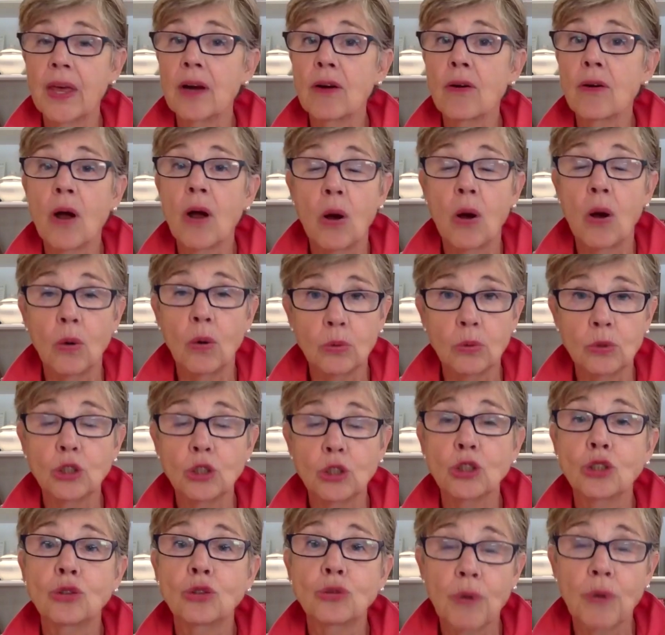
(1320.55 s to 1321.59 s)
their own
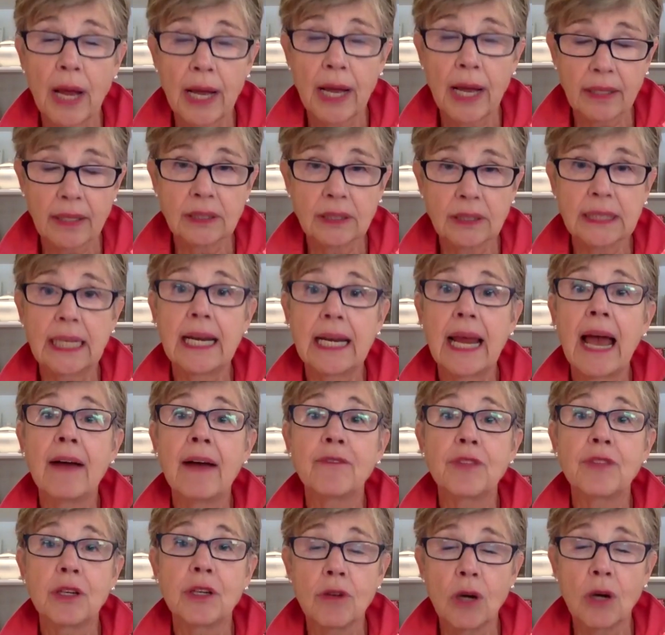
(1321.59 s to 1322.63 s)
strengths and
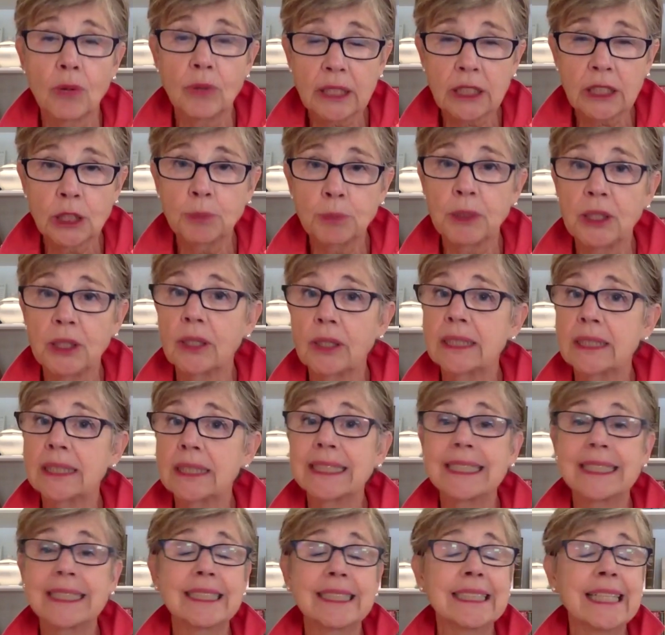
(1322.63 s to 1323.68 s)
have their own
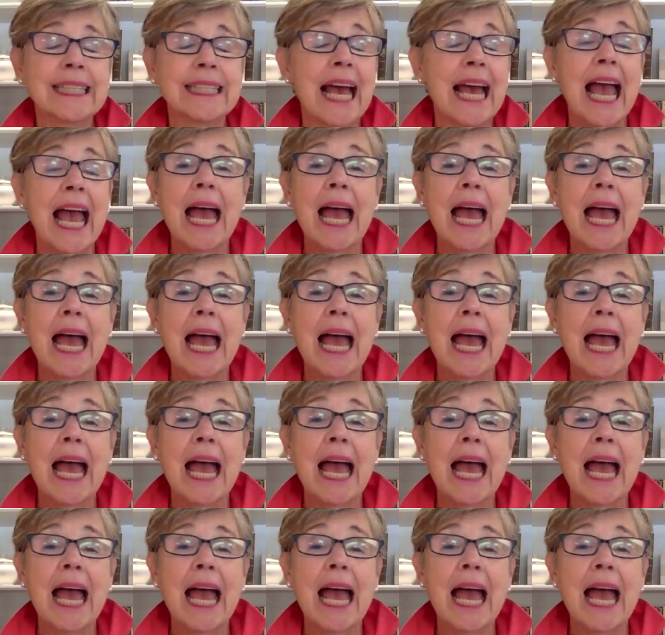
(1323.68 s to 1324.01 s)
experiences